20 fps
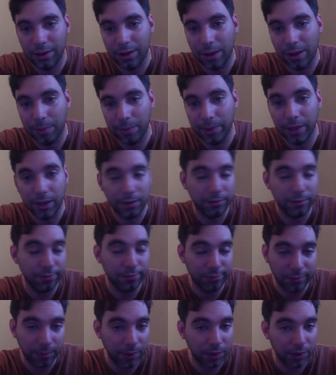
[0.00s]
I'm
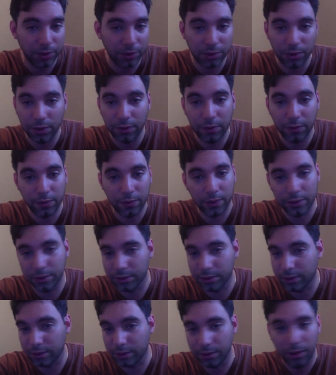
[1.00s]
not sure if
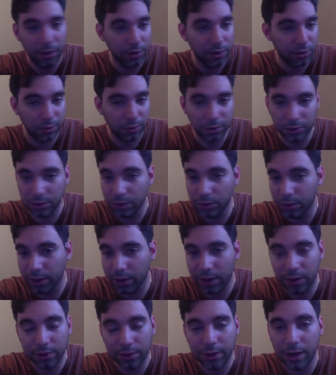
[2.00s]
it's supposed to
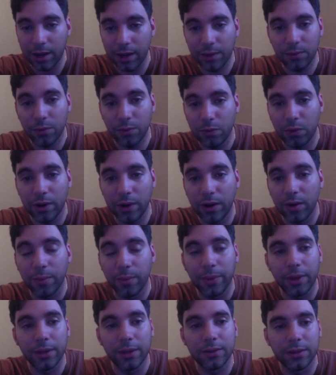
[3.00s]
do that or not, or
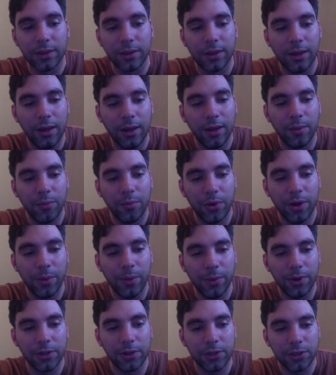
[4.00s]
whatever, but
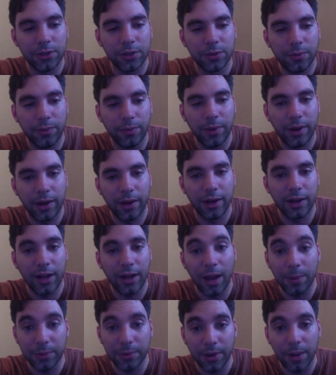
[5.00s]
pretty much
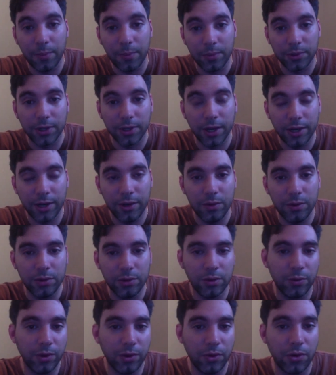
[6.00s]
my laptop, which I
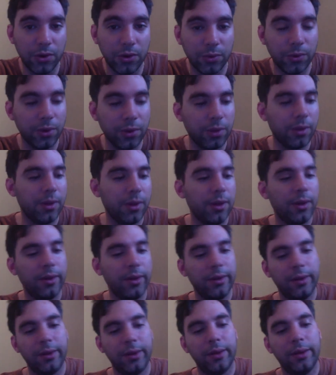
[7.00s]
use to record with,
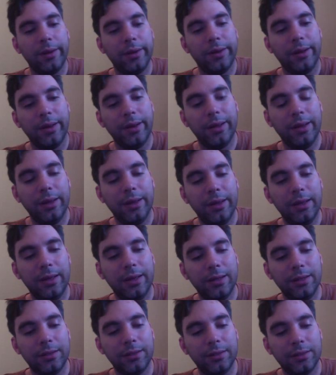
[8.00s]

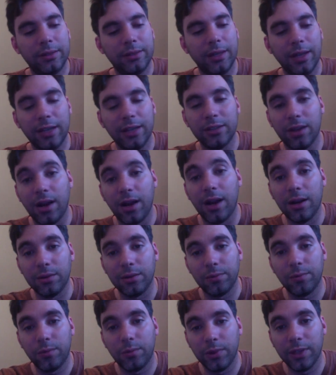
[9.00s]
it gets
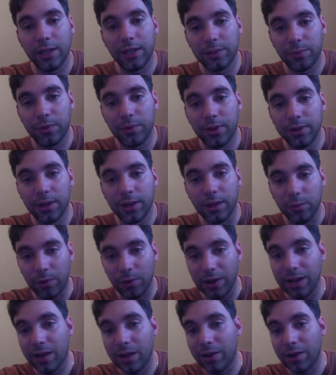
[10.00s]
hot when that's plugged
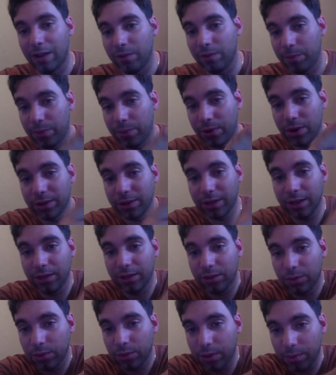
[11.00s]
in. Right now I have it
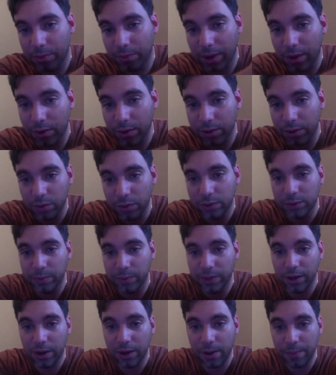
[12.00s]
plugged into a powered
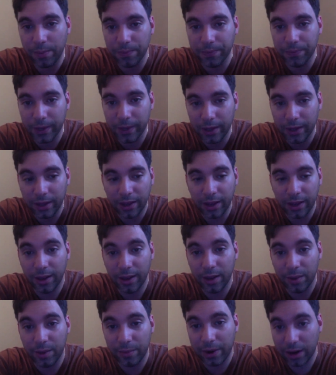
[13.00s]
USB hub,
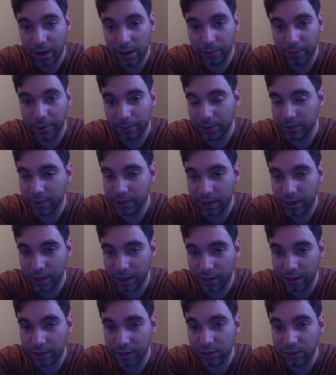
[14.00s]
and my laptop does
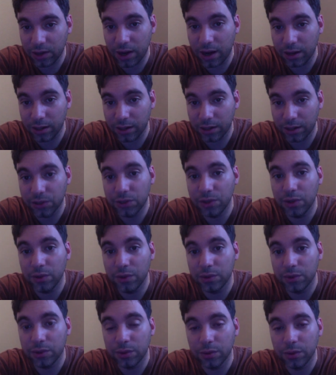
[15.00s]
not get as hot
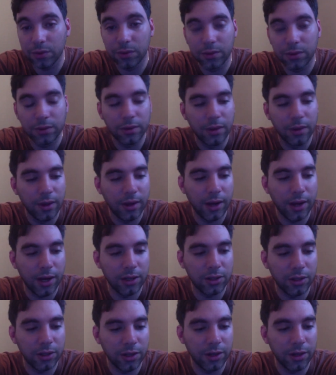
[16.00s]
as it used to,
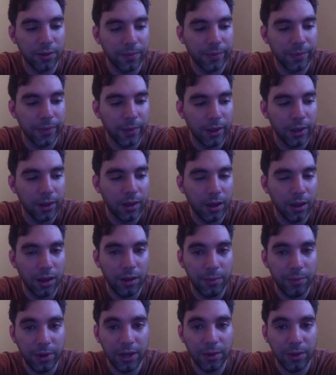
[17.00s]
actually,
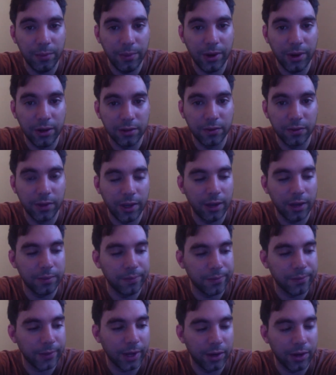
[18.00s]
because of
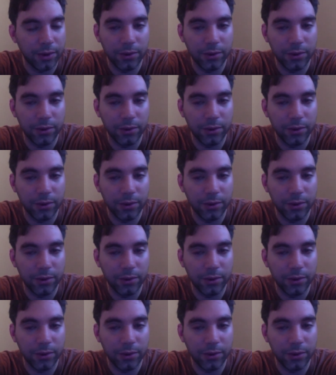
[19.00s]
that.